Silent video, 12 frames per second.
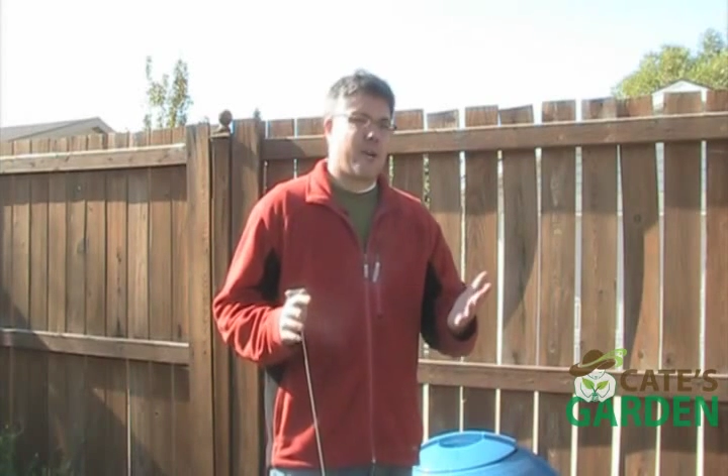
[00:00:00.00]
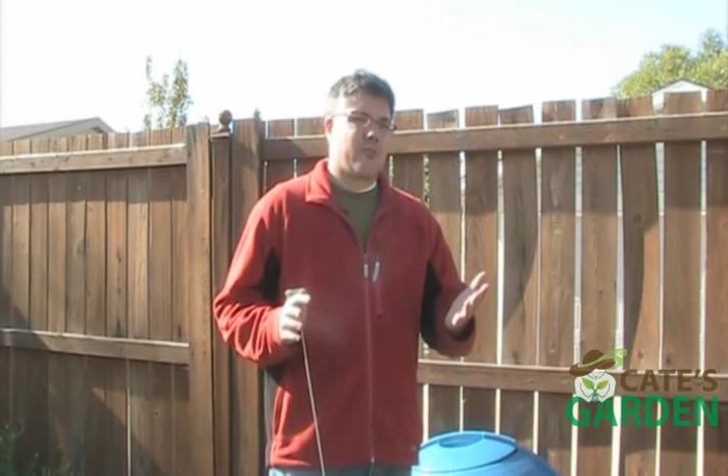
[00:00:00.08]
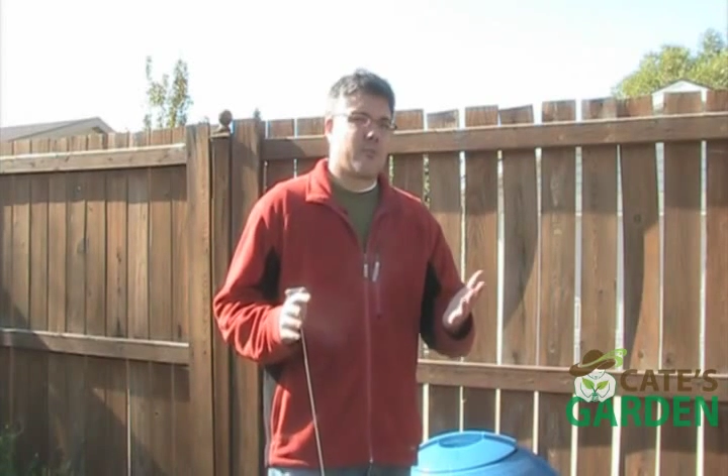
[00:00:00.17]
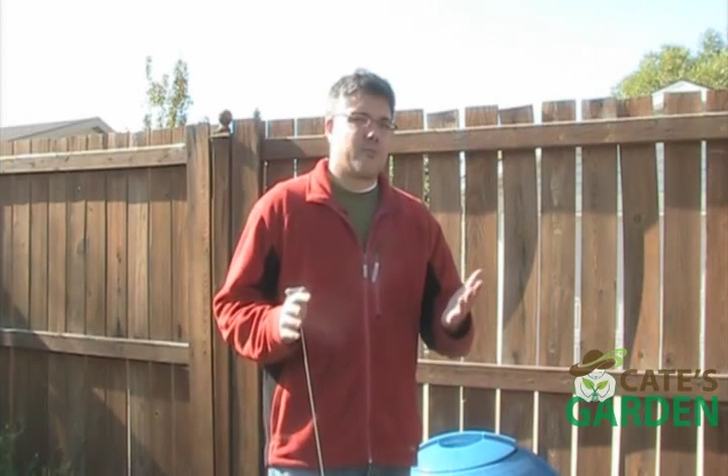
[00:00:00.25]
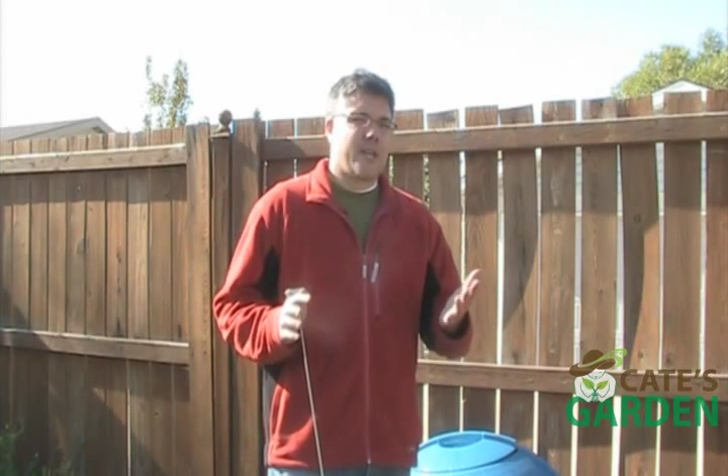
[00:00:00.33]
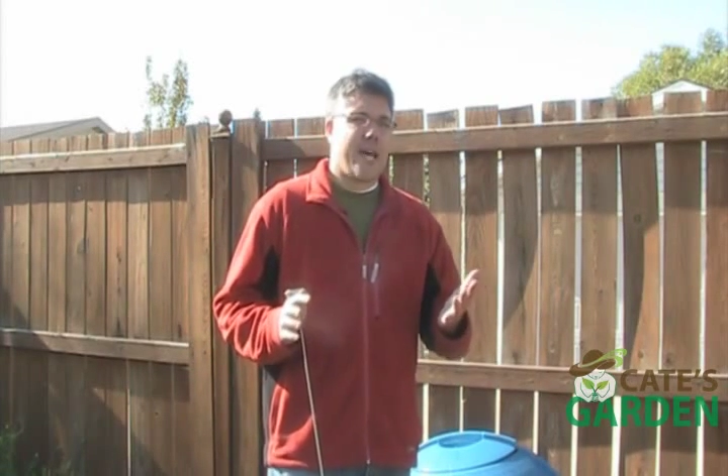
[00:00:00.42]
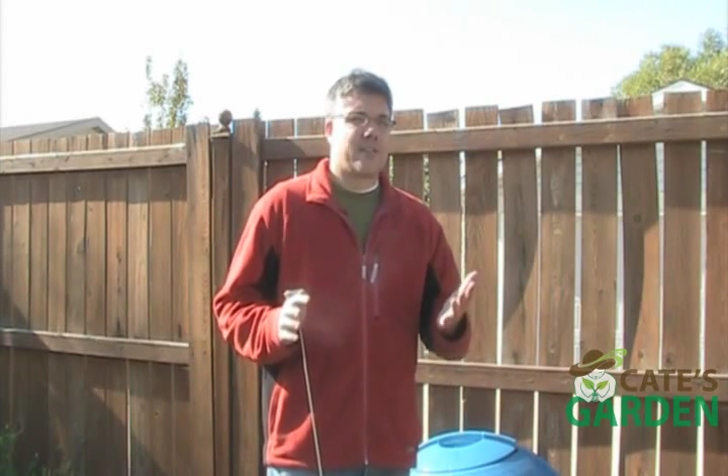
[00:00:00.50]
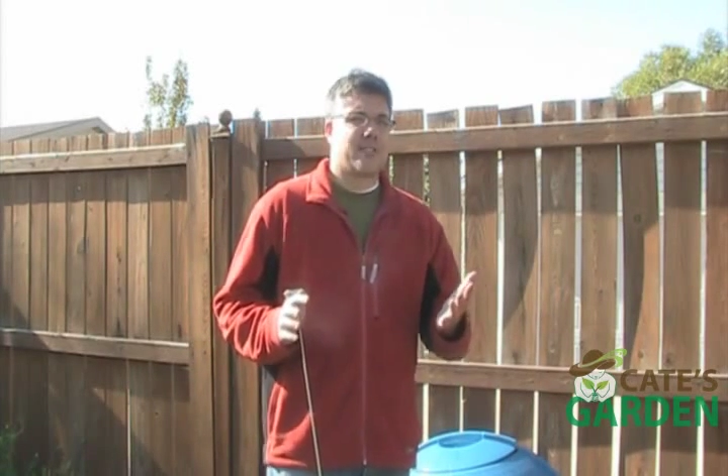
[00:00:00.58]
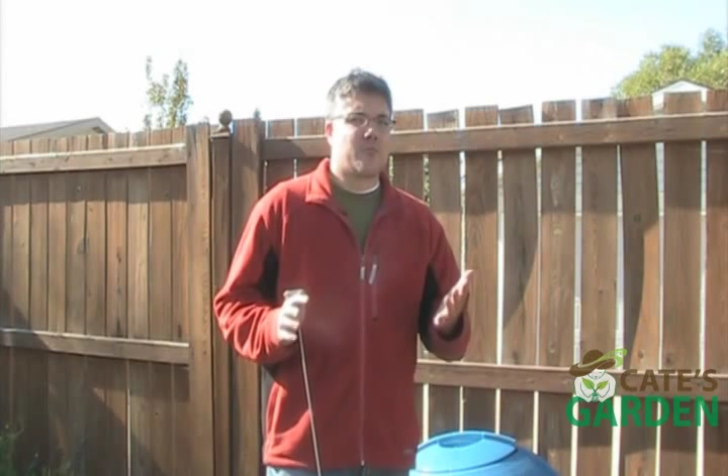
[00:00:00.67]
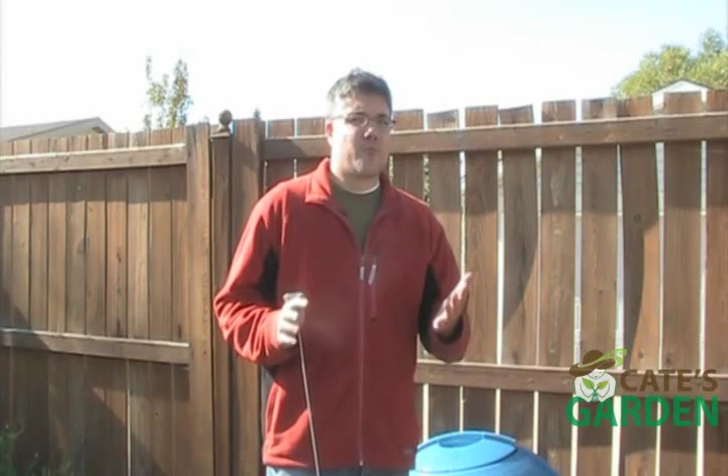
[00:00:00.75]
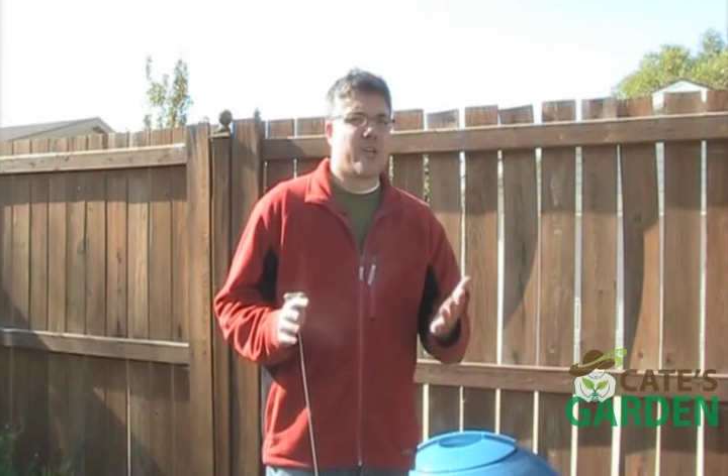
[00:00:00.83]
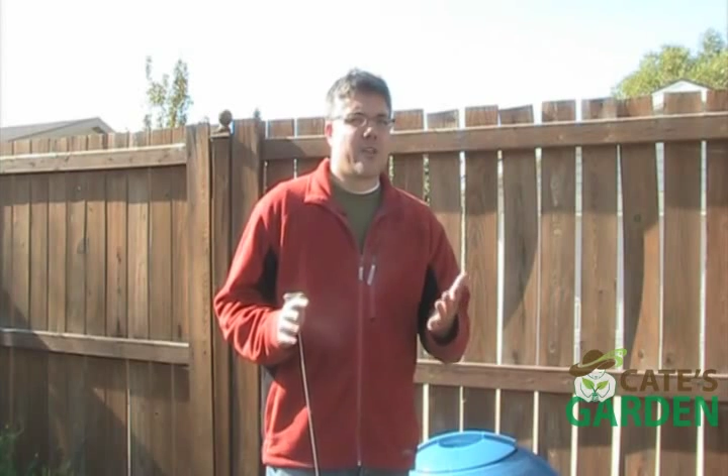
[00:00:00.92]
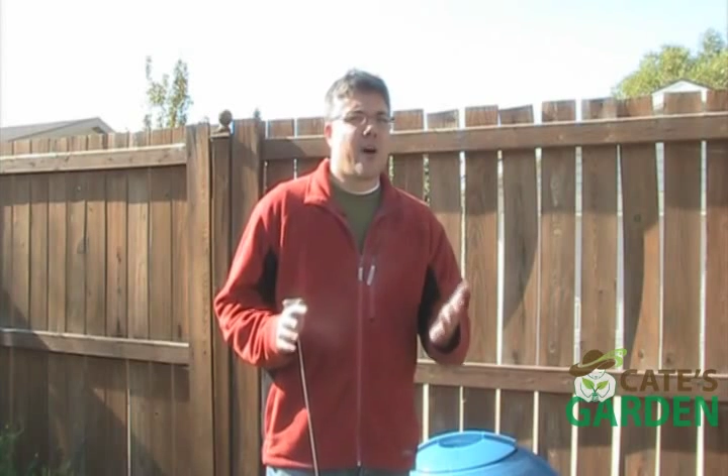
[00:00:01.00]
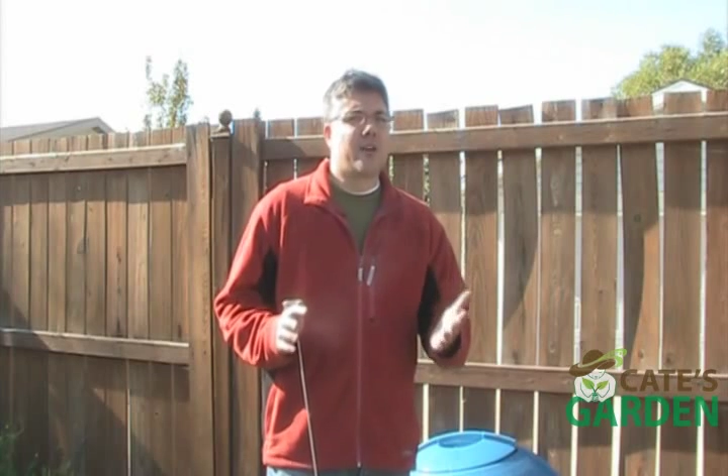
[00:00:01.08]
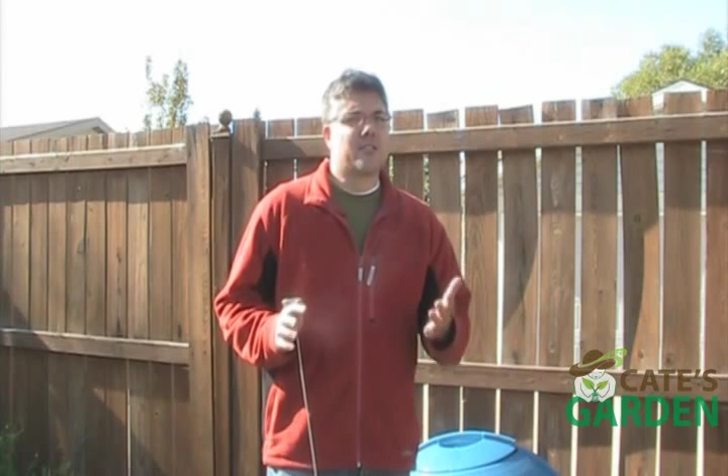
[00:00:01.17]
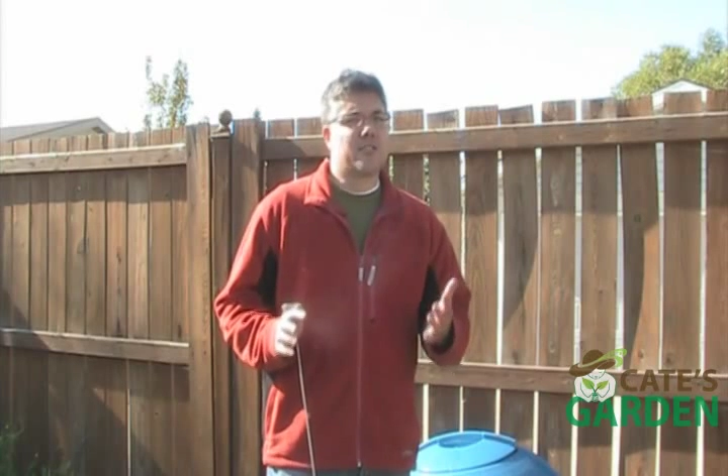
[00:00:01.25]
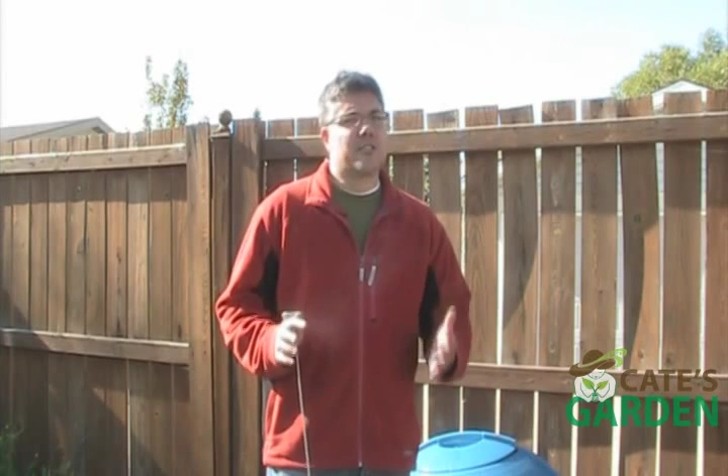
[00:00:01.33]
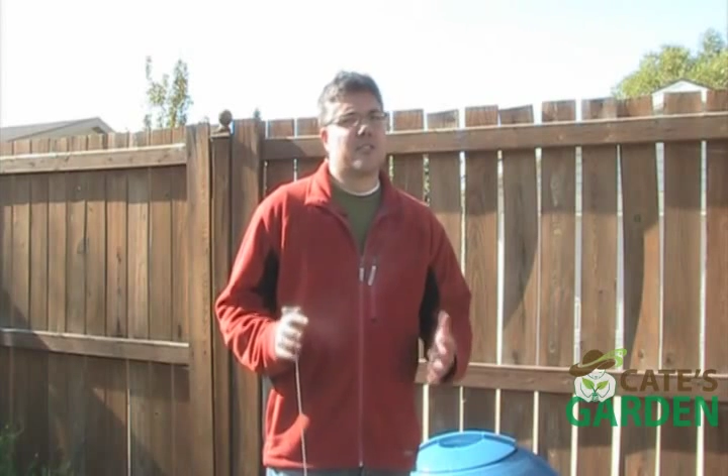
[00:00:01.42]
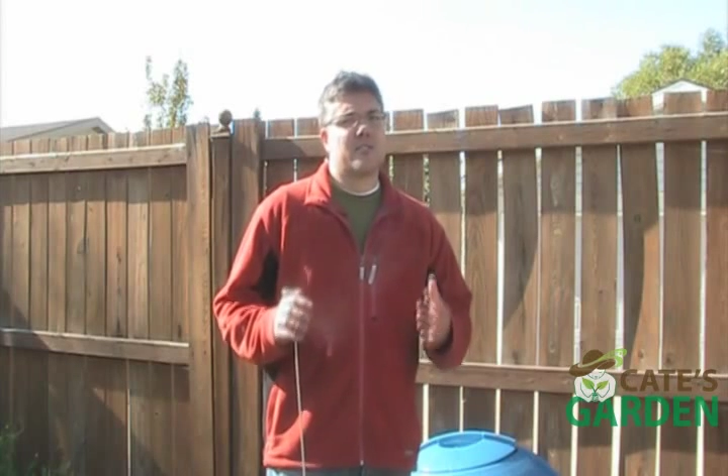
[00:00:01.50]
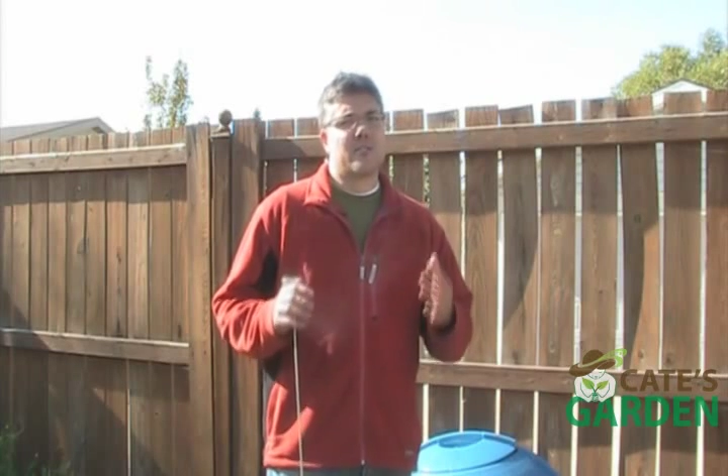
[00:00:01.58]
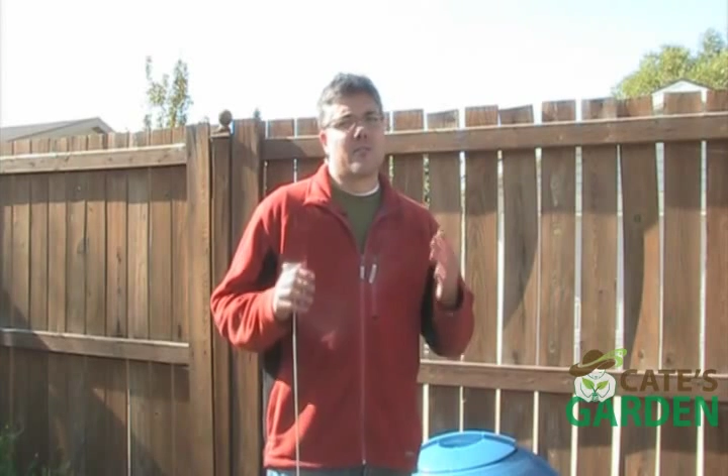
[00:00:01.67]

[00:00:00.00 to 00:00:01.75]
microbes actually breathe oxygen,